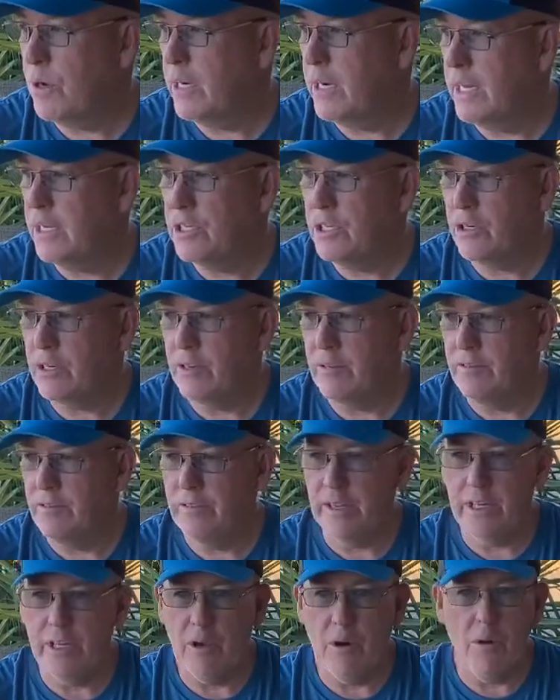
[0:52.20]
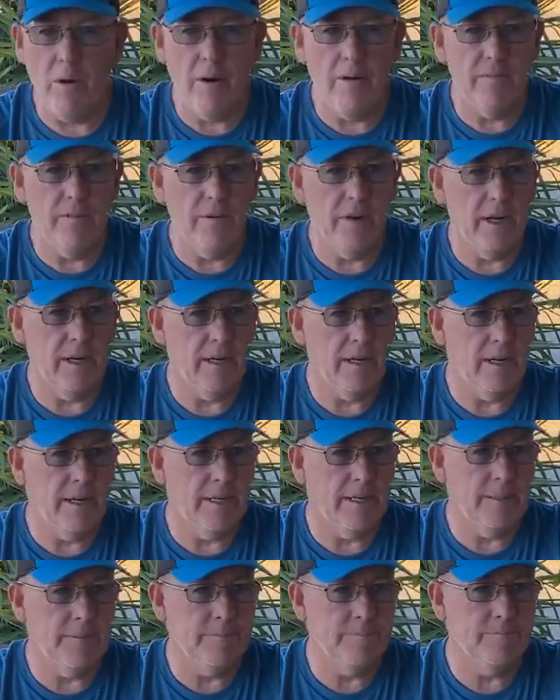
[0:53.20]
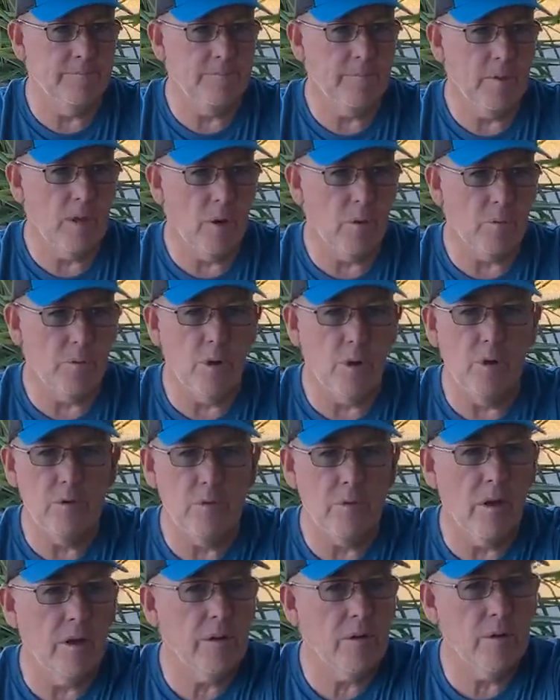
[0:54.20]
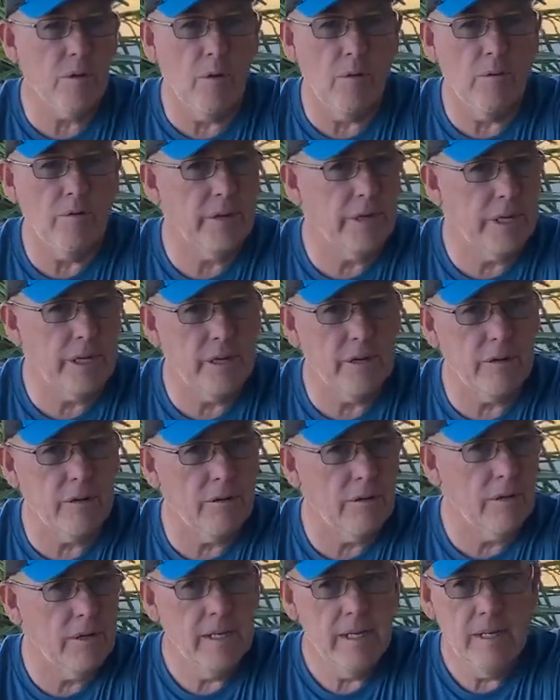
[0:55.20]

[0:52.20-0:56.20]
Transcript: I took a video of a uh, um, a roadrunner over here.